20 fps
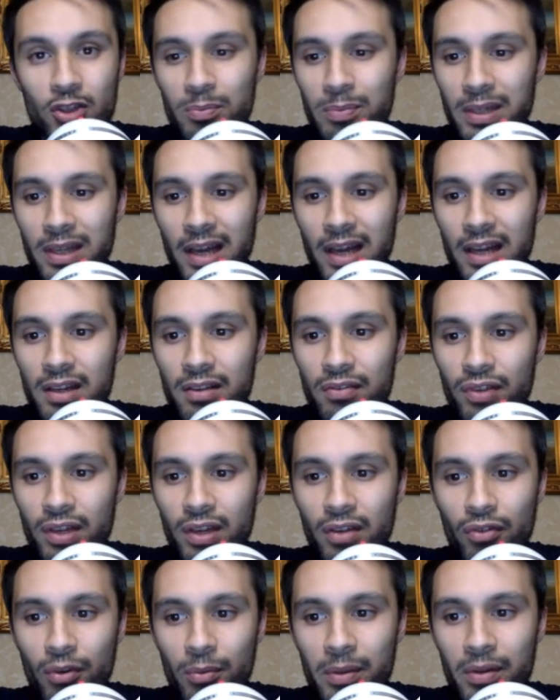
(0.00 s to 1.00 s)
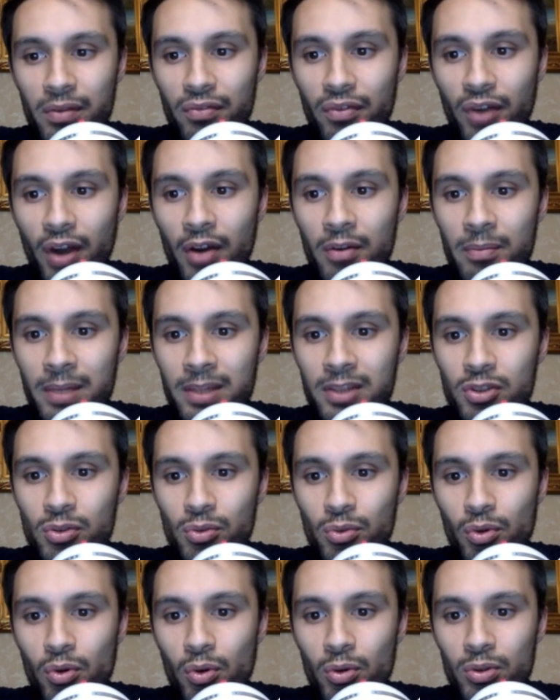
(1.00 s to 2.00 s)
This could be anything from
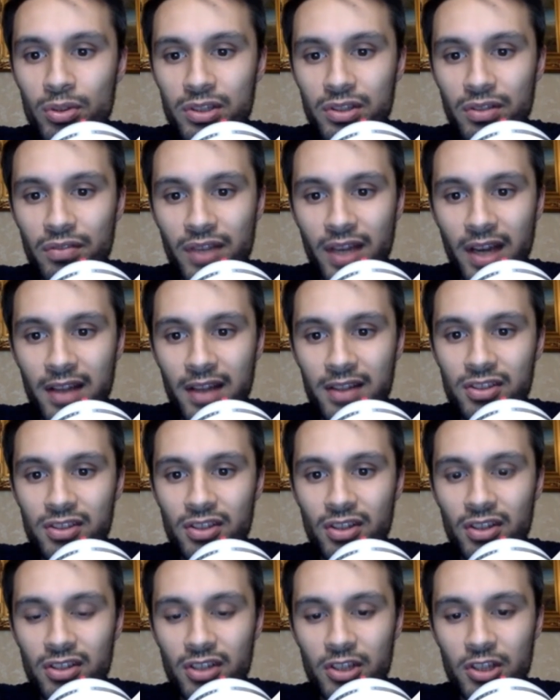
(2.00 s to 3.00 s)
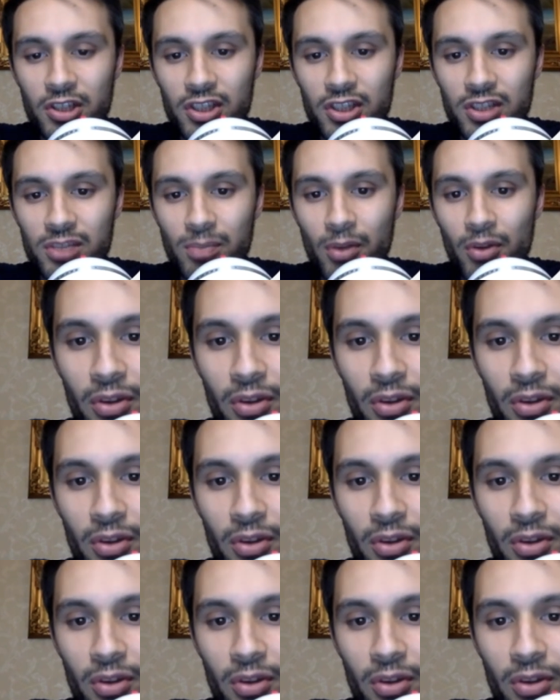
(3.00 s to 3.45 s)
environmental causes of cancer, such as